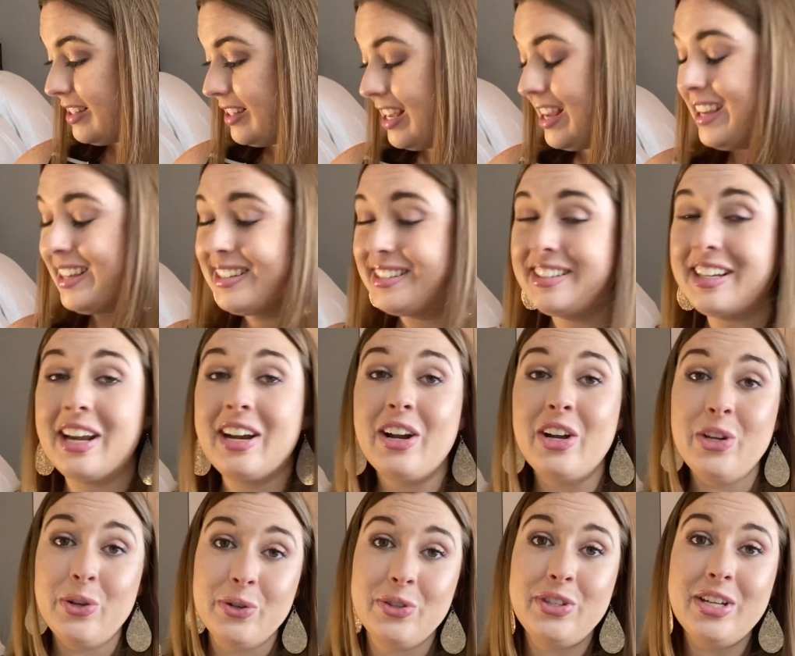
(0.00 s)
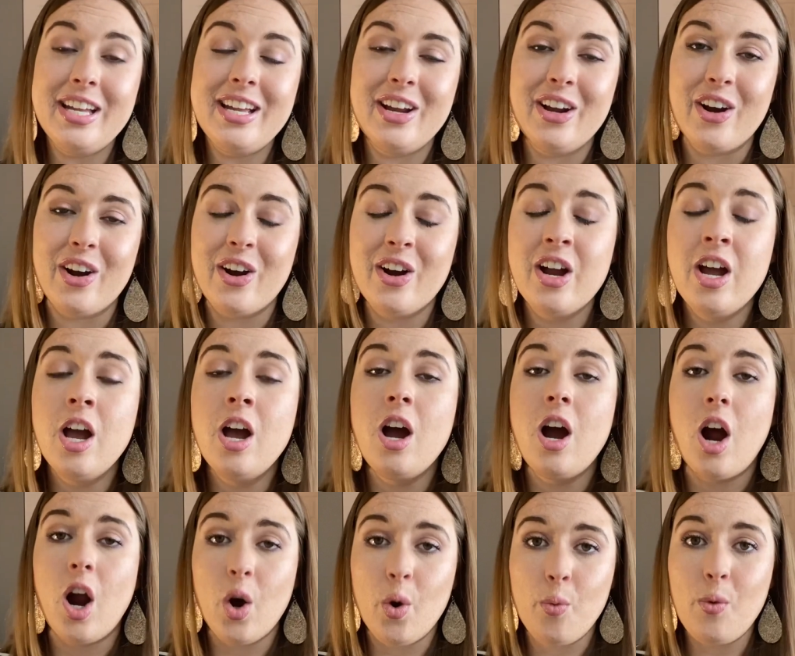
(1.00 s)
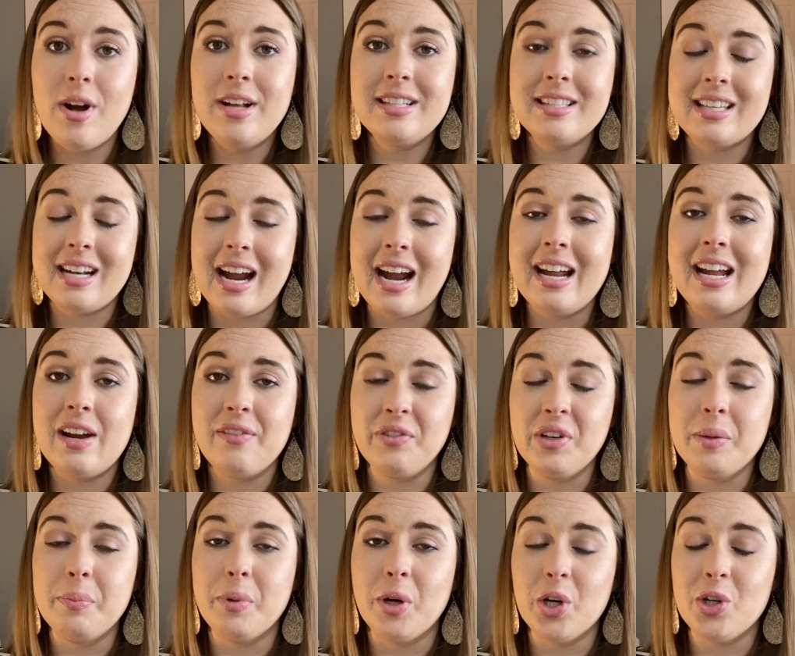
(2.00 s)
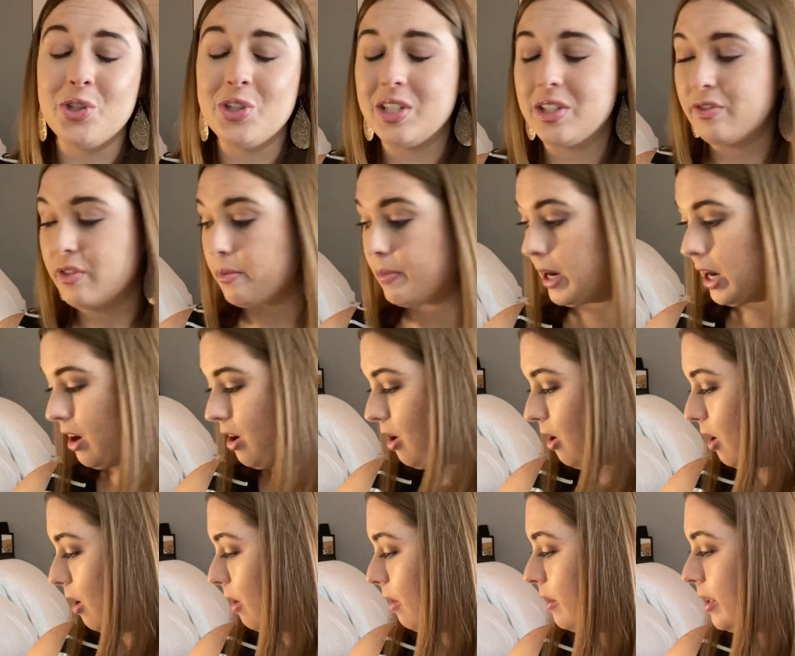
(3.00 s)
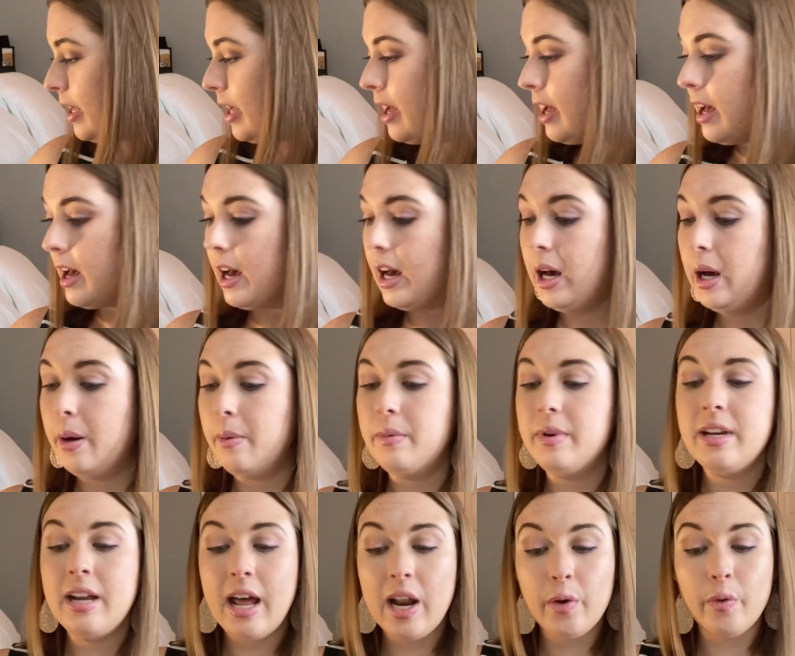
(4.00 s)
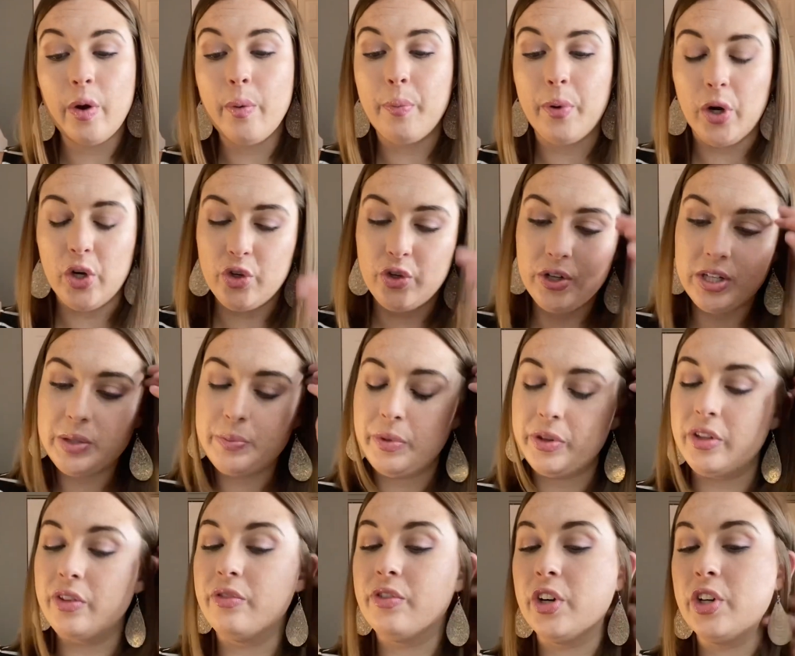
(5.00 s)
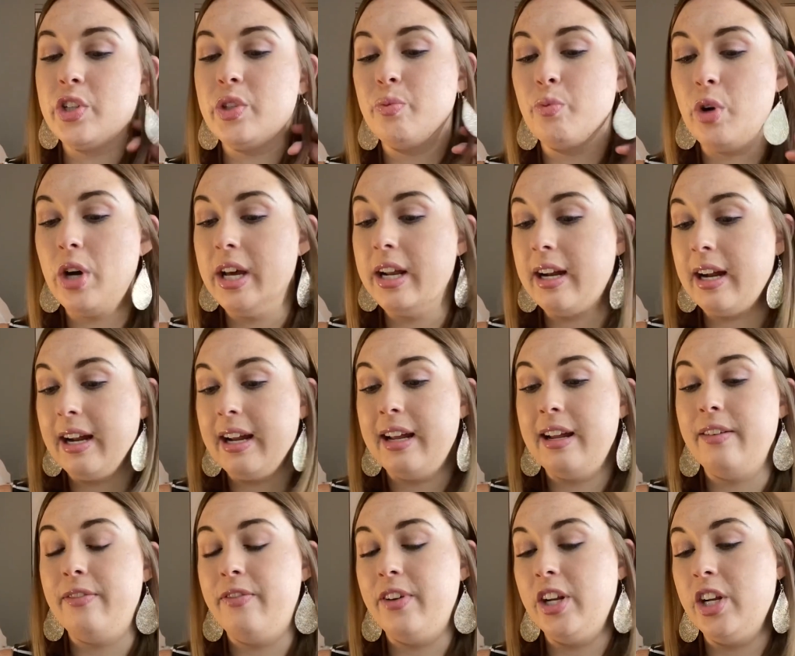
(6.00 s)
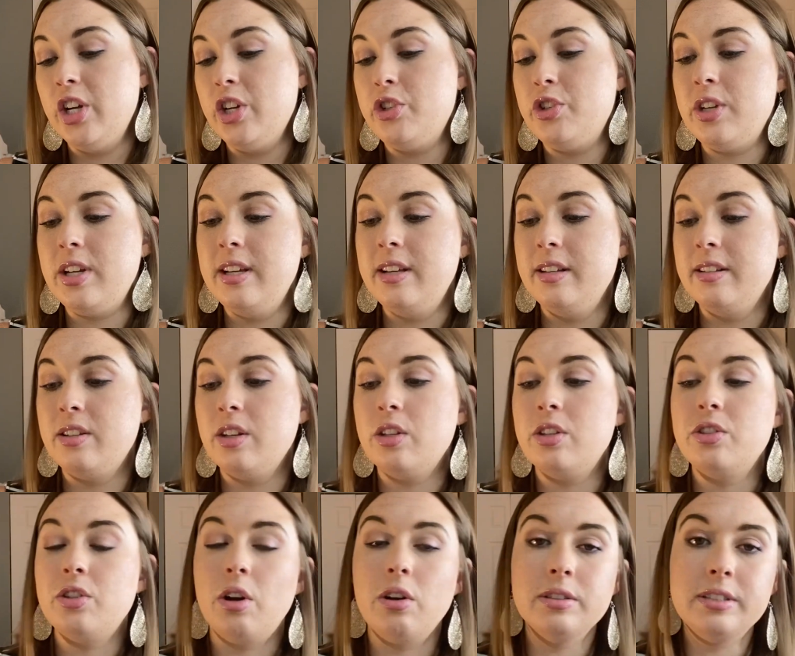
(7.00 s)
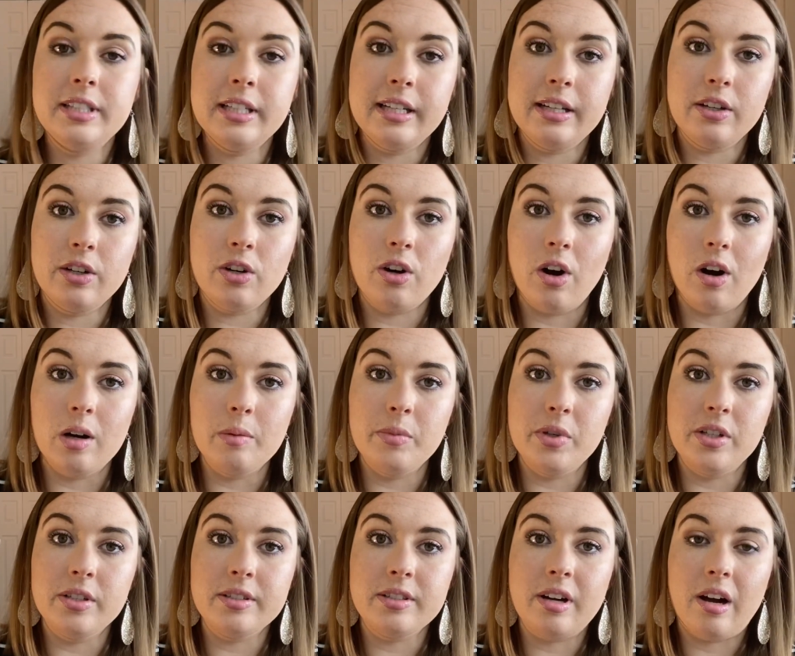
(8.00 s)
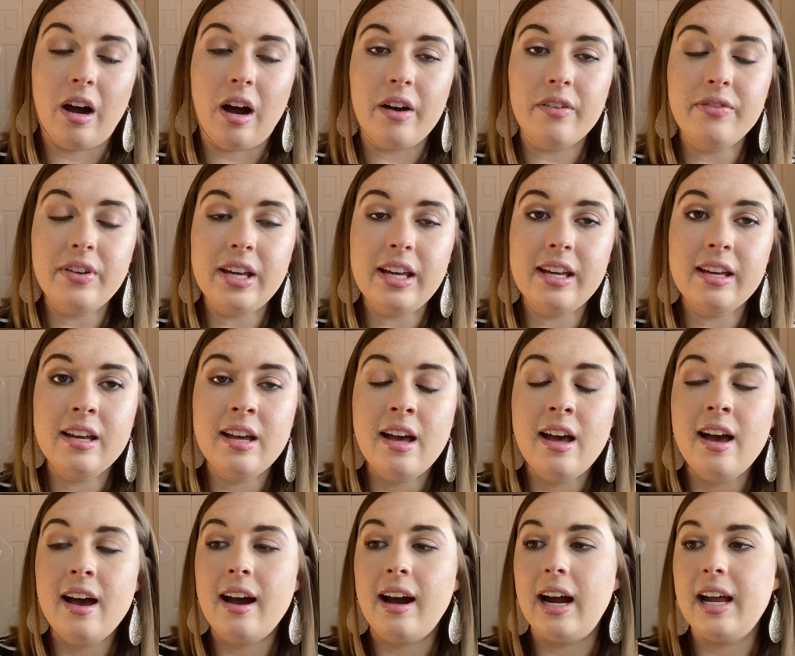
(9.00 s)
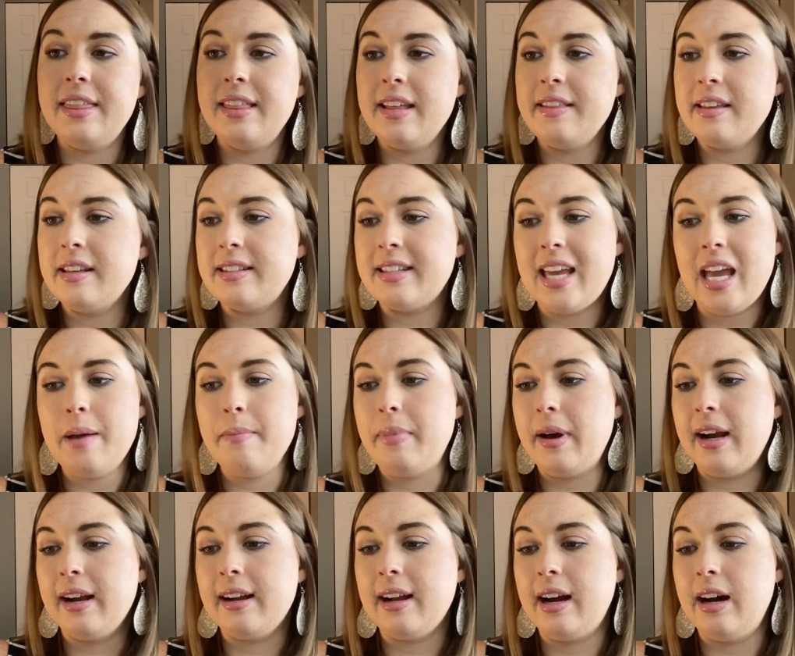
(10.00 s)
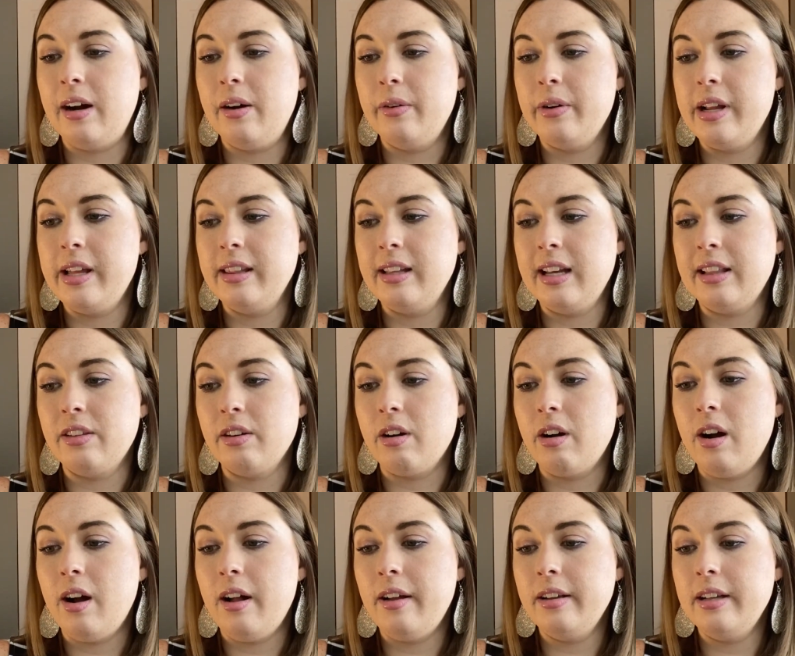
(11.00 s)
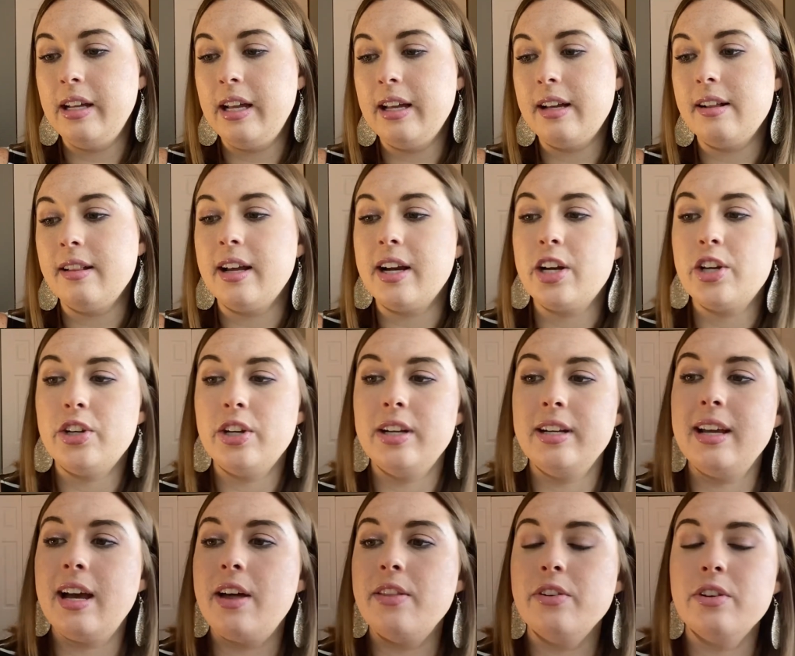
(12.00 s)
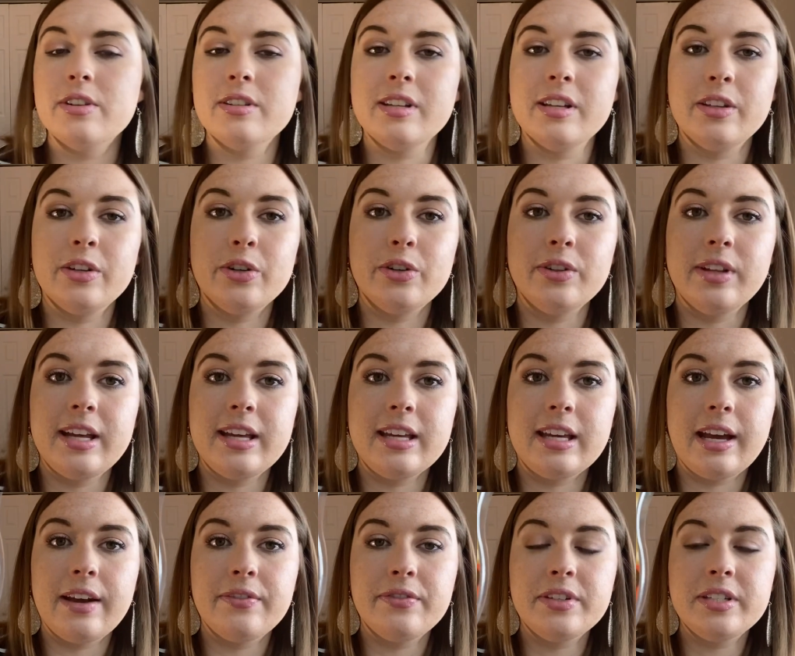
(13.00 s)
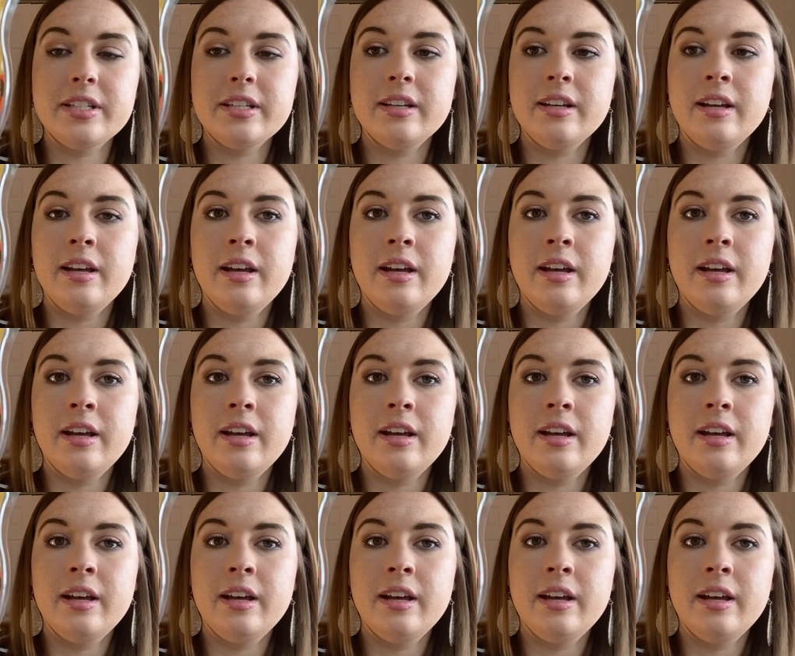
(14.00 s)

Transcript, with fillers: things that you see here are ones that I have repurchased for my haul. Um, not a repurchase, but the first one I finished is Salted Caramel Toffee. I think this came back out in like their holiday collection. Yeah, there's a little like gift